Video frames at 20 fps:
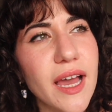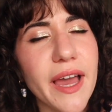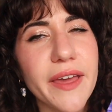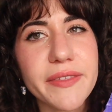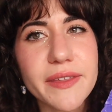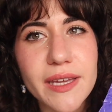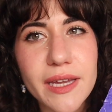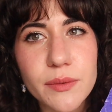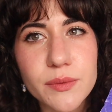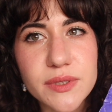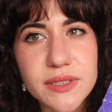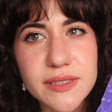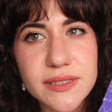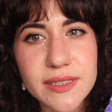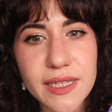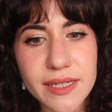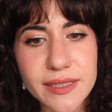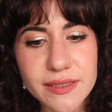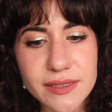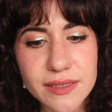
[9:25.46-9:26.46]
think I was
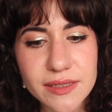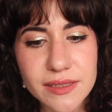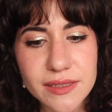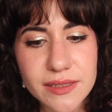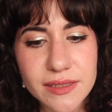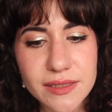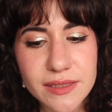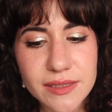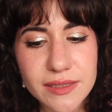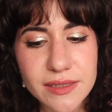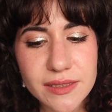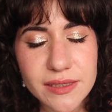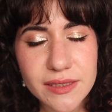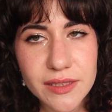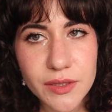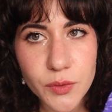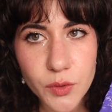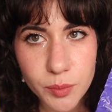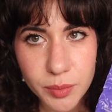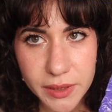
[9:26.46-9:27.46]
sent
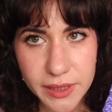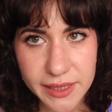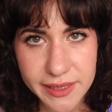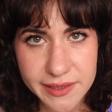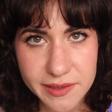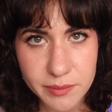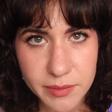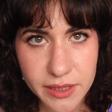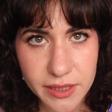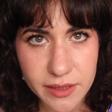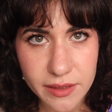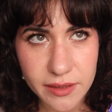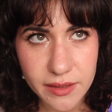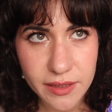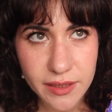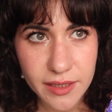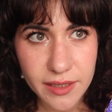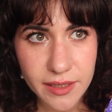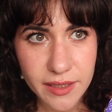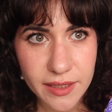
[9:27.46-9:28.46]
the replacement
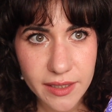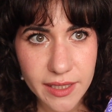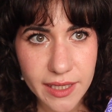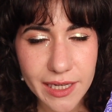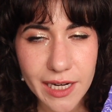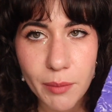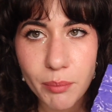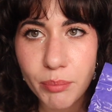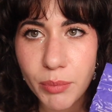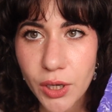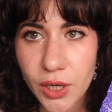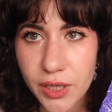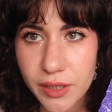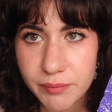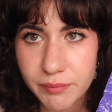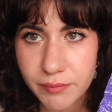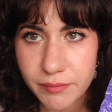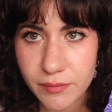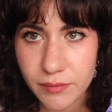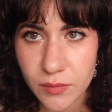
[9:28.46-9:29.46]
and I bought
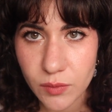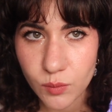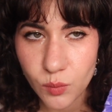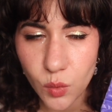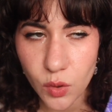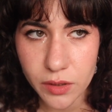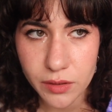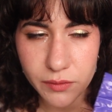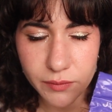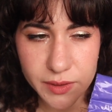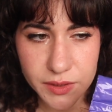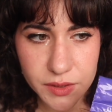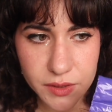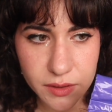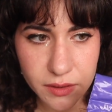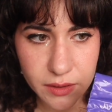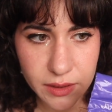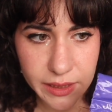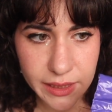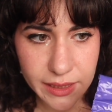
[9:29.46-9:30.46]
one
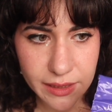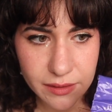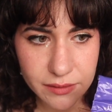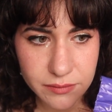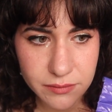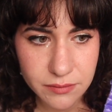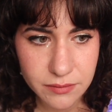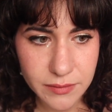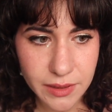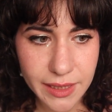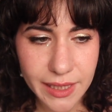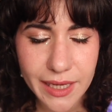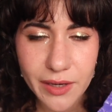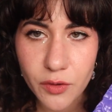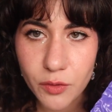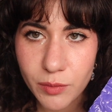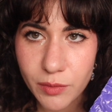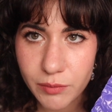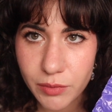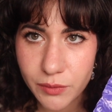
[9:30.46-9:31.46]
originally.
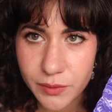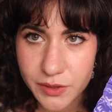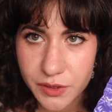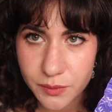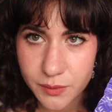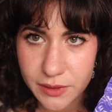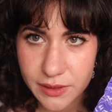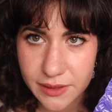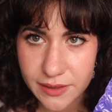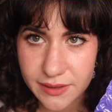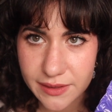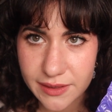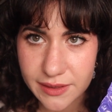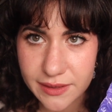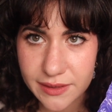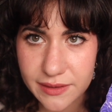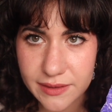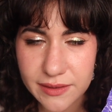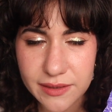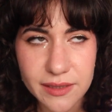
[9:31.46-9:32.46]
Can't remember which one this
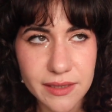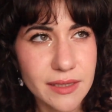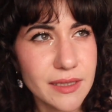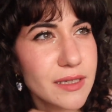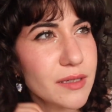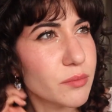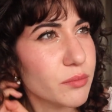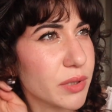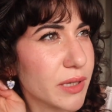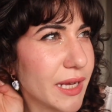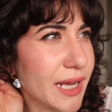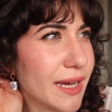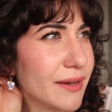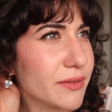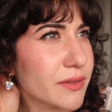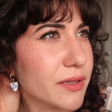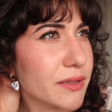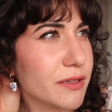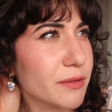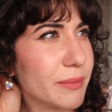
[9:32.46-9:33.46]
is, but I have
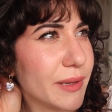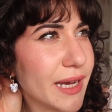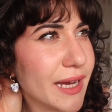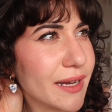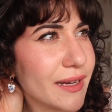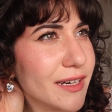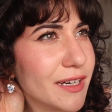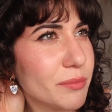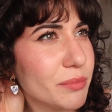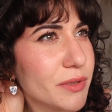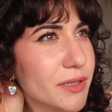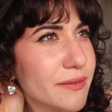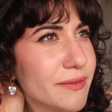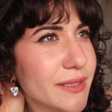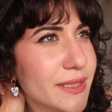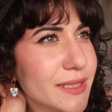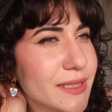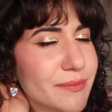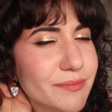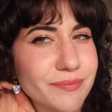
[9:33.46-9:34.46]
another backup of
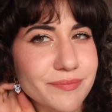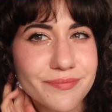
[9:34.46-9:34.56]
it.